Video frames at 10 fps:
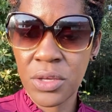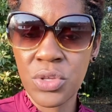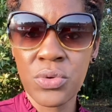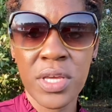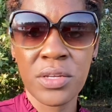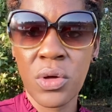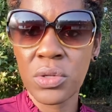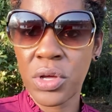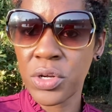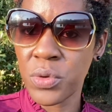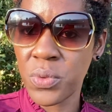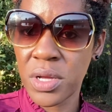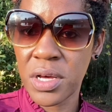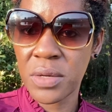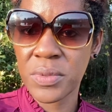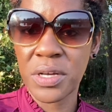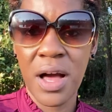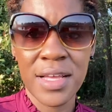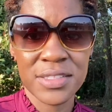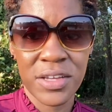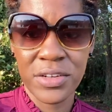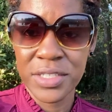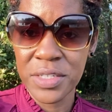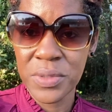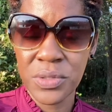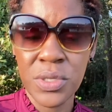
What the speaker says: You can no longer run. When God starts dealing with you,